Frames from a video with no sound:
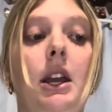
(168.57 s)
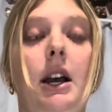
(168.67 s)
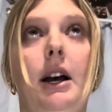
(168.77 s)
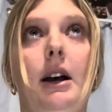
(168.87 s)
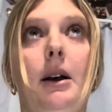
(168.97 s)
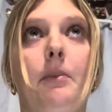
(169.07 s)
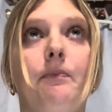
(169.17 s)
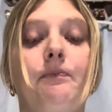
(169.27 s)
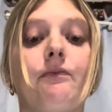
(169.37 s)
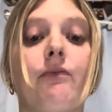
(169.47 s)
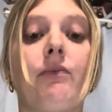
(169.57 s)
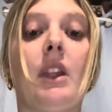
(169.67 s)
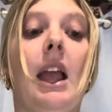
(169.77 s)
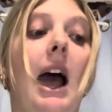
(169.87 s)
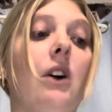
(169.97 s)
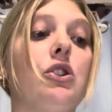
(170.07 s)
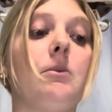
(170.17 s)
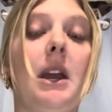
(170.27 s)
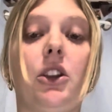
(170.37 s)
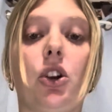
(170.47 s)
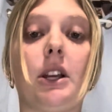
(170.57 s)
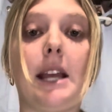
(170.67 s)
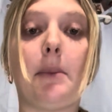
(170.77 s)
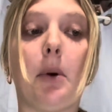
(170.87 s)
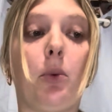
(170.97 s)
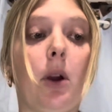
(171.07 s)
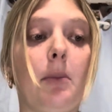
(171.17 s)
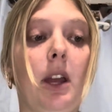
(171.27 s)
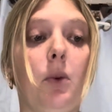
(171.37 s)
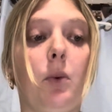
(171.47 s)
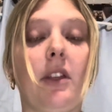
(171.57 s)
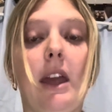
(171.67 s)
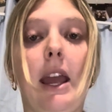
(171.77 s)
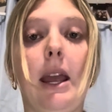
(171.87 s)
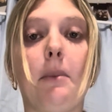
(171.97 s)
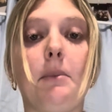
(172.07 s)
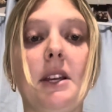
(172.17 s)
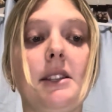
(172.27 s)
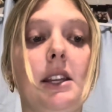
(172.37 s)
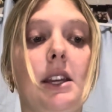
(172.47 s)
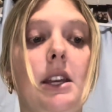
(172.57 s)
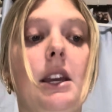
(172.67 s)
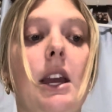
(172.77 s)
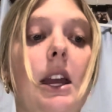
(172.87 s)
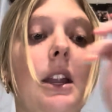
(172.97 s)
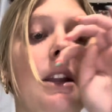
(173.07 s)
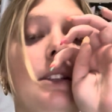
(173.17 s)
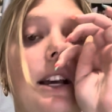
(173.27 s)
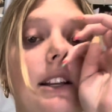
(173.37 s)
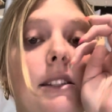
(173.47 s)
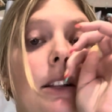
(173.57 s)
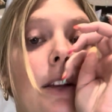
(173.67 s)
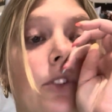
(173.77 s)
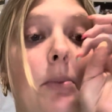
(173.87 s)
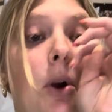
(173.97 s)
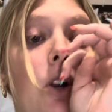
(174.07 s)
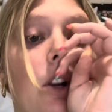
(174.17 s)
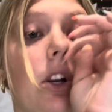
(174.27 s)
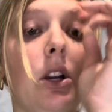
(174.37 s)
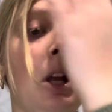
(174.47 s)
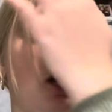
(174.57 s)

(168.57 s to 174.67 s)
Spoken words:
how to make your exam appointment with a BCEN test delivery partner,